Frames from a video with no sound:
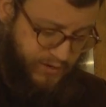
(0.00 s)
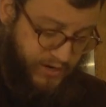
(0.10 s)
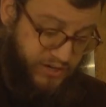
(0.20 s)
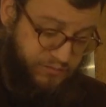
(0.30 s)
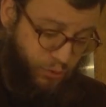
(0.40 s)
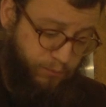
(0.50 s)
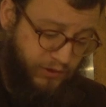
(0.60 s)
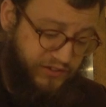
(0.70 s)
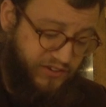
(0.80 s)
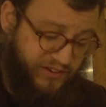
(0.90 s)
it is more
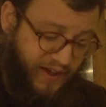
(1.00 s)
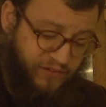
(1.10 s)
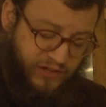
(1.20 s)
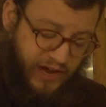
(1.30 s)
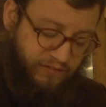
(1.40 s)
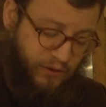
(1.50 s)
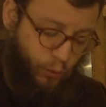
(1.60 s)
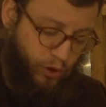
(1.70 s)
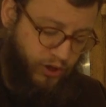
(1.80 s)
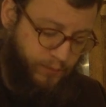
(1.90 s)
pleasing to have a lively
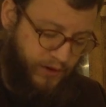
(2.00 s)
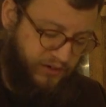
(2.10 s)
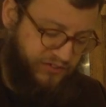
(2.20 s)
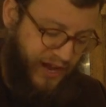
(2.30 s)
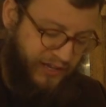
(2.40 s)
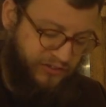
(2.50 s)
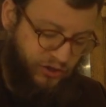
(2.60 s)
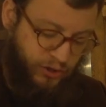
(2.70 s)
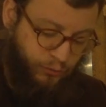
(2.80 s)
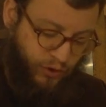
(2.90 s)
work upon a sad and
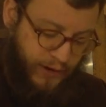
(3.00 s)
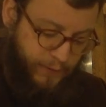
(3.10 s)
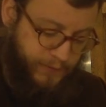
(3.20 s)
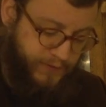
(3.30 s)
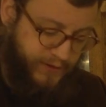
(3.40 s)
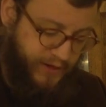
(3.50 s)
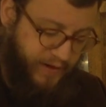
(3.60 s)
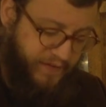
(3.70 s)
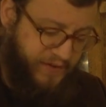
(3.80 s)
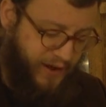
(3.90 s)
solemn ground,
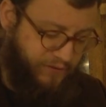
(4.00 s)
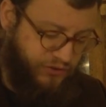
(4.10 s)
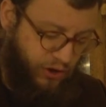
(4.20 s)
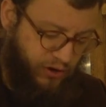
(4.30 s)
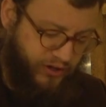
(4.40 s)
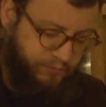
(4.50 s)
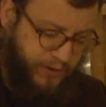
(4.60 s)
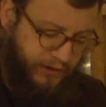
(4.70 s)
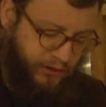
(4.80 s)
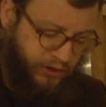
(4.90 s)
than to have a dark and
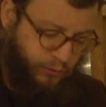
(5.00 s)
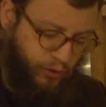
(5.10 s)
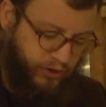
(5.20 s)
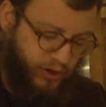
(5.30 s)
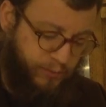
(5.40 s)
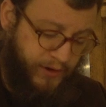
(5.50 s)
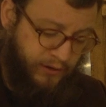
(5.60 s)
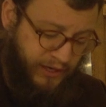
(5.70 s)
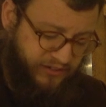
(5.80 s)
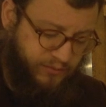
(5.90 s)
melancholy work upon
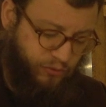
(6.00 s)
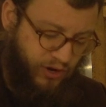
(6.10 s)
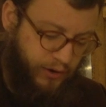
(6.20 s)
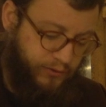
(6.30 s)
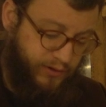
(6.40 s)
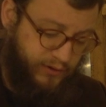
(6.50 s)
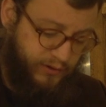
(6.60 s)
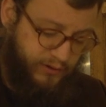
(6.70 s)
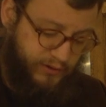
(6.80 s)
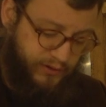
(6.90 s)
a lightsome ground.
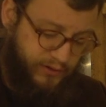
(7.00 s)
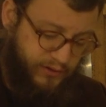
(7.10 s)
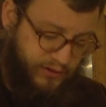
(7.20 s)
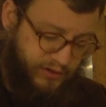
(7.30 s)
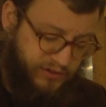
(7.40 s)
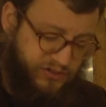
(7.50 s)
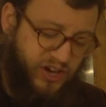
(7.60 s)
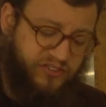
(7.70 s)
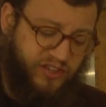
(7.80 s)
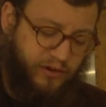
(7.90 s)

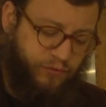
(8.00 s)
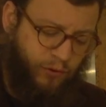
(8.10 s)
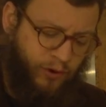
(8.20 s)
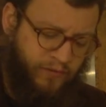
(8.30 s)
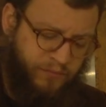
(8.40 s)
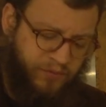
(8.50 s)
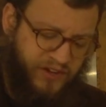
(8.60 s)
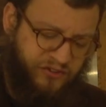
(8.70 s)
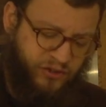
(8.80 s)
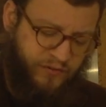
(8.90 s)
Judge therefore of the
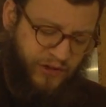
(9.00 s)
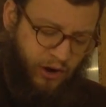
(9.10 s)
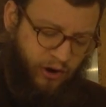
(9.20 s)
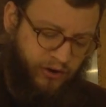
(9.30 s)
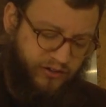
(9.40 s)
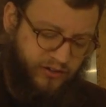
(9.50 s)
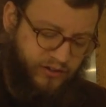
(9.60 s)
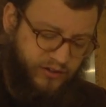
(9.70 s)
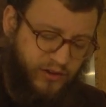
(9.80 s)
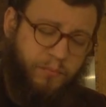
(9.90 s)
pleasure of the heart
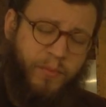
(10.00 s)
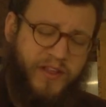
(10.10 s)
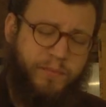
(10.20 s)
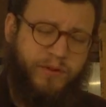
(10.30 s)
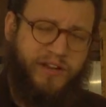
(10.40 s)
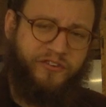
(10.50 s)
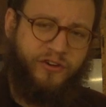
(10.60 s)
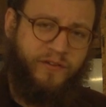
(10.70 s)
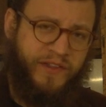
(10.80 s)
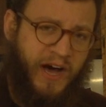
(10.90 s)
by the pleasure
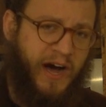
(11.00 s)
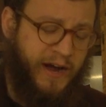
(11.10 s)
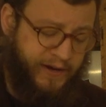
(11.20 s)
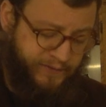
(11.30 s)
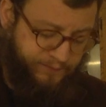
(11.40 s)
of the eye.